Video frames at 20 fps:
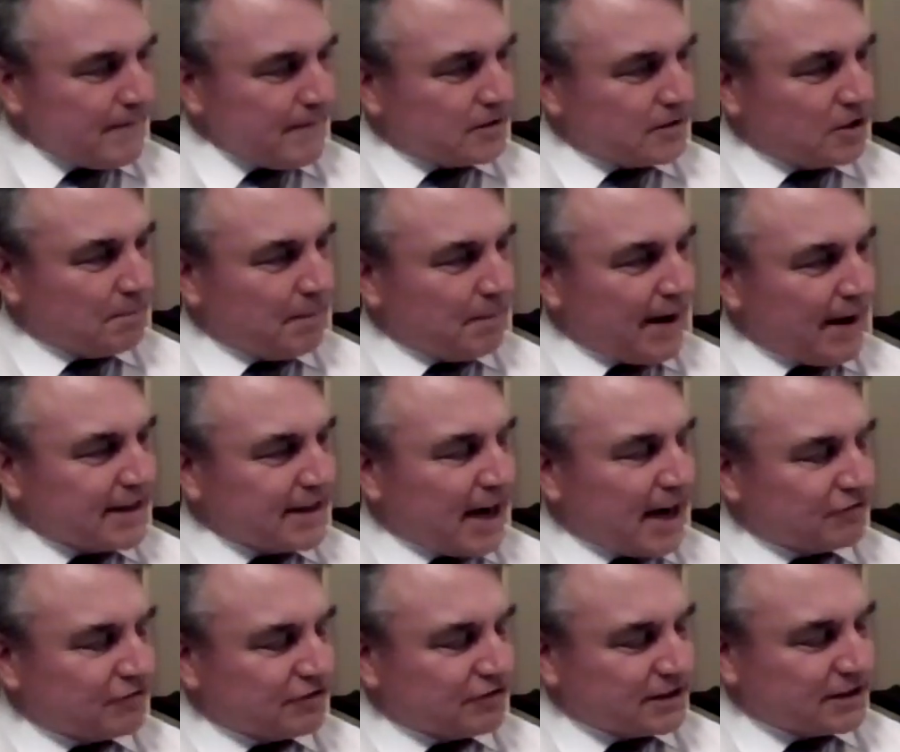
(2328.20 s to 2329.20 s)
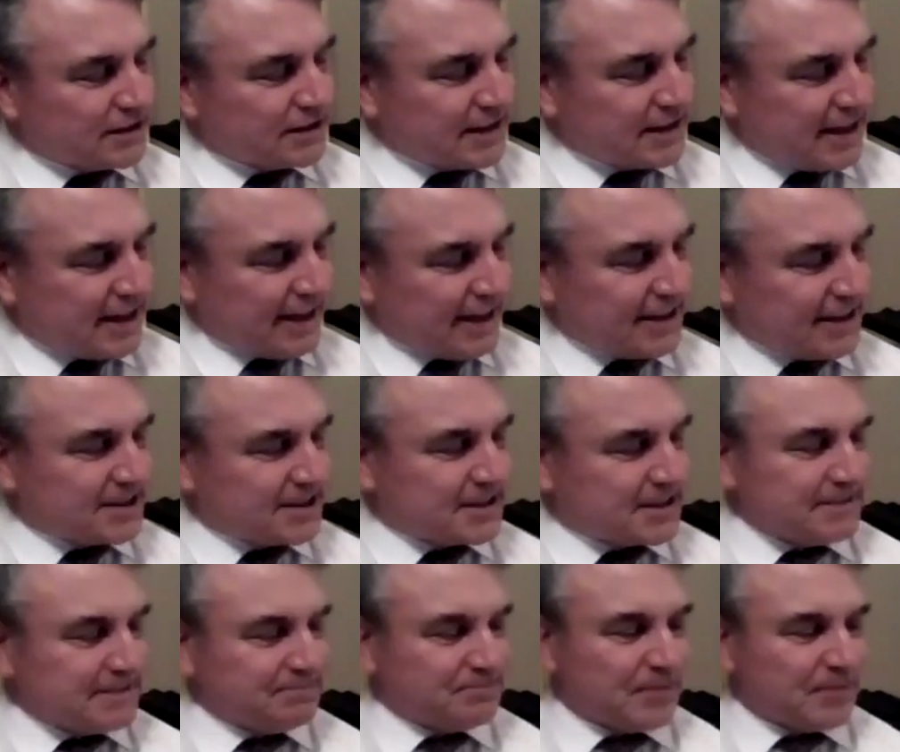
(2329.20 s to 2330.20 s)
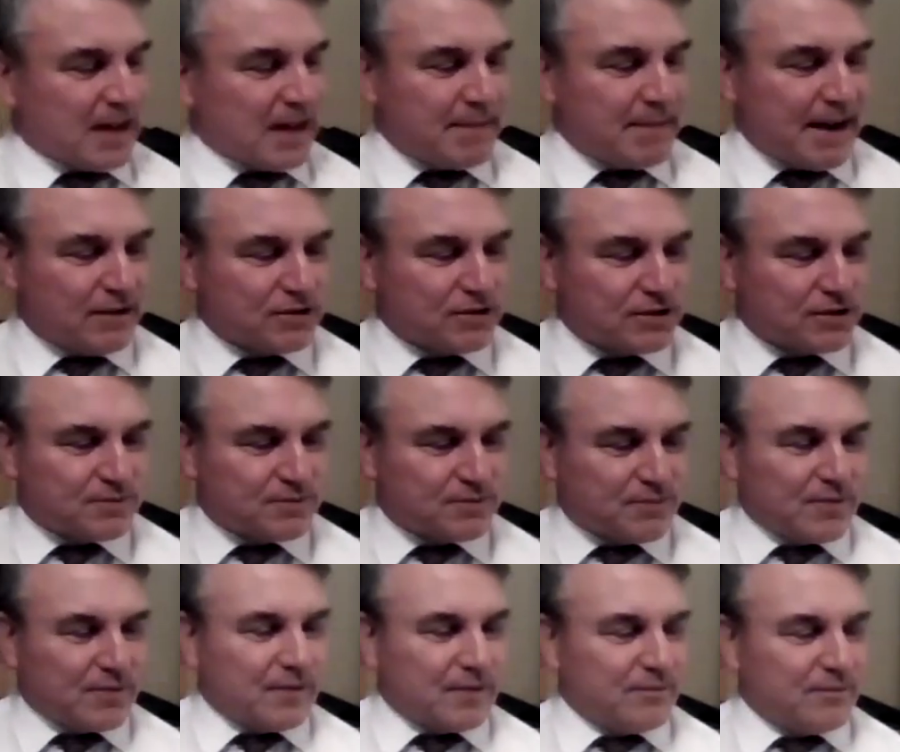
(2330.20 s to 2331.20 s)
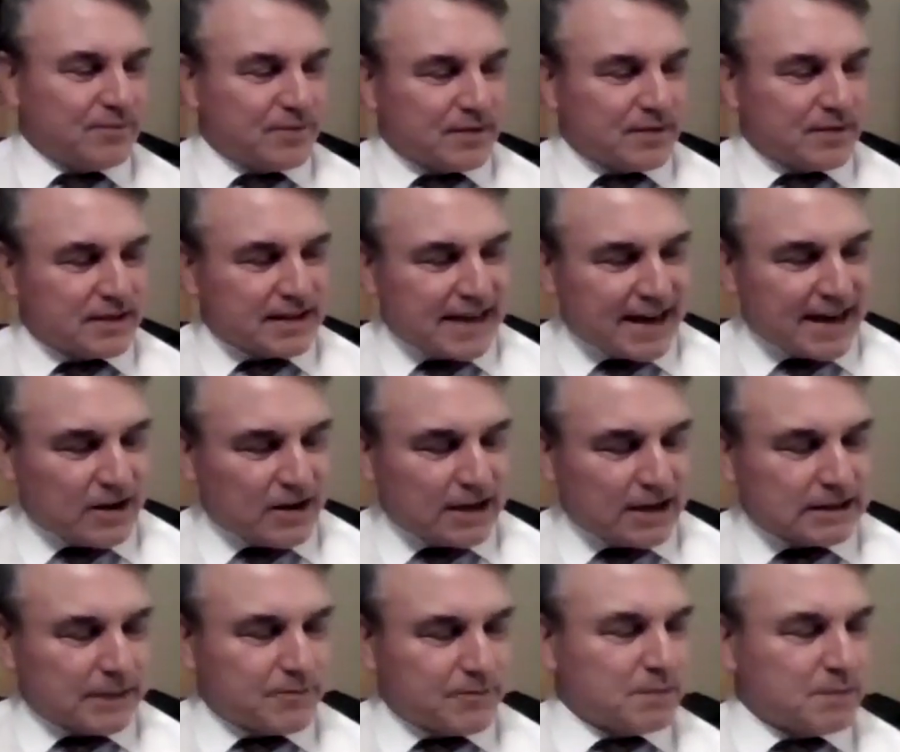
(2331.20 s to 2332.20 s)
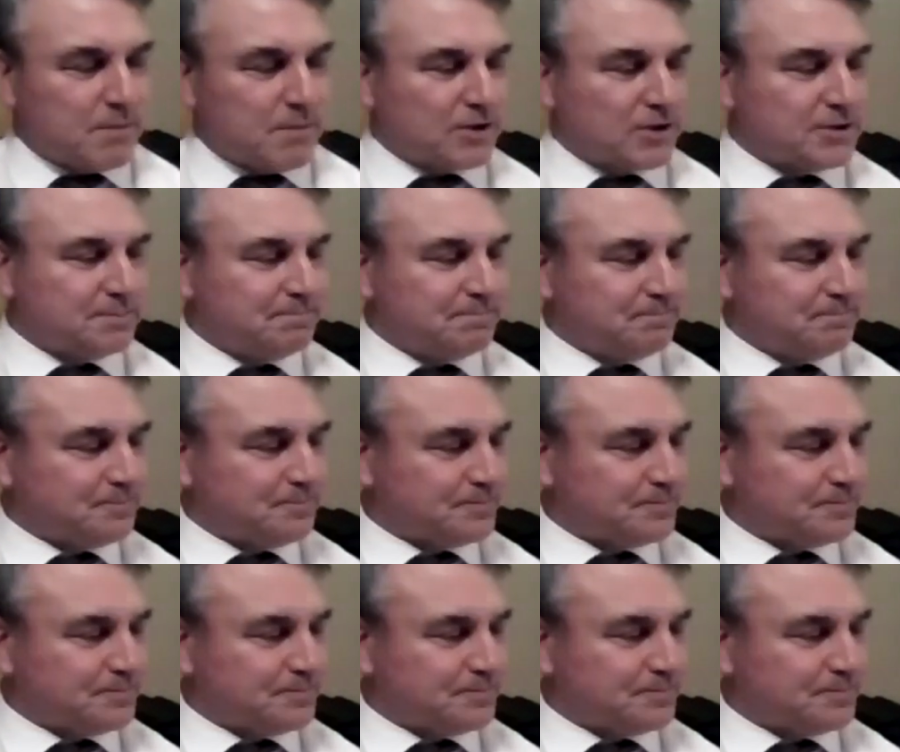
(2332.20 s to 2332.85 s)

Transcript: So page 106, about 10 lines up from the bottom.